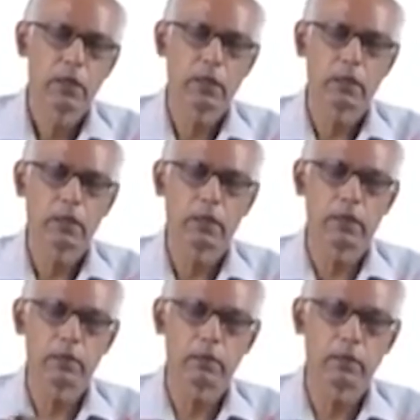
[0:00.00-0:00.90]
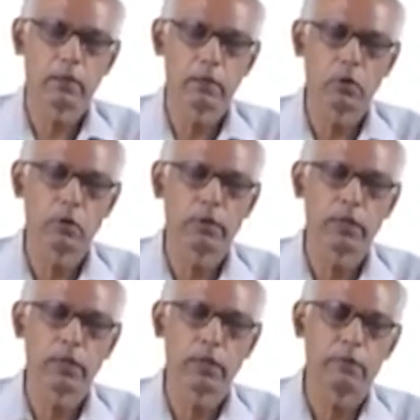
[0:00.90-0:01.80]
and over
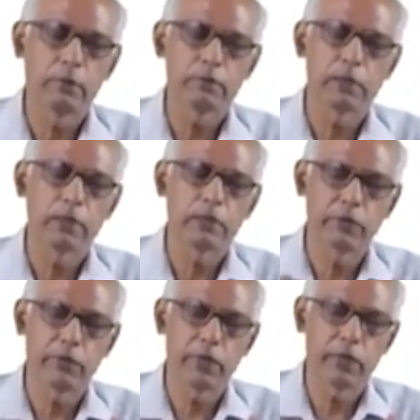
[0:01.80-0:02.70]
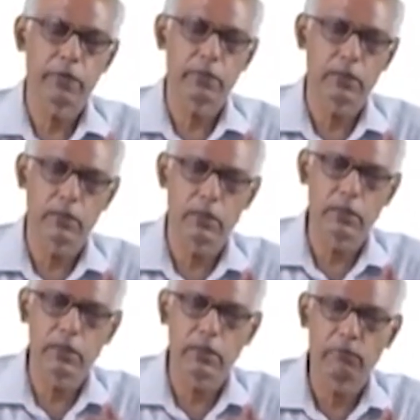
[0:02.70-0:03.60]
and above there is a variation,
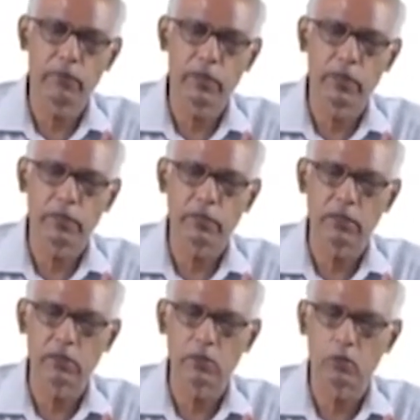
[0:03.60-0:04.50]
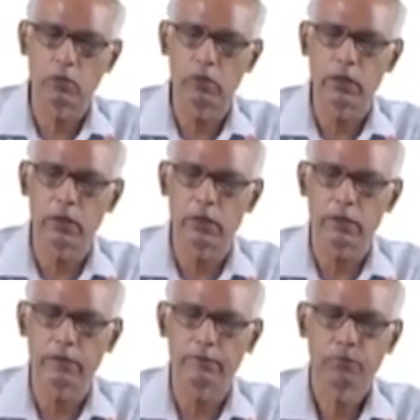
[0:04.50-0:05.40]
and that variation is shown by
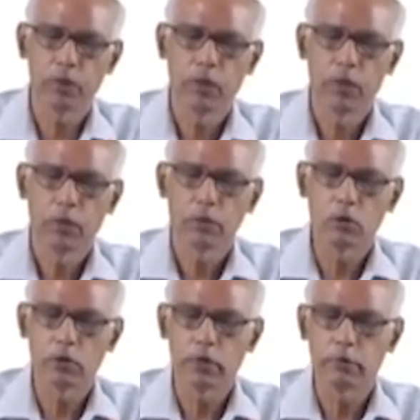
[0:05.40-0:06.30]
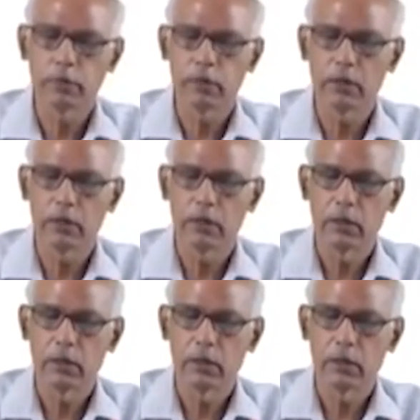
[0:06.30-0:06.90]
this. So that means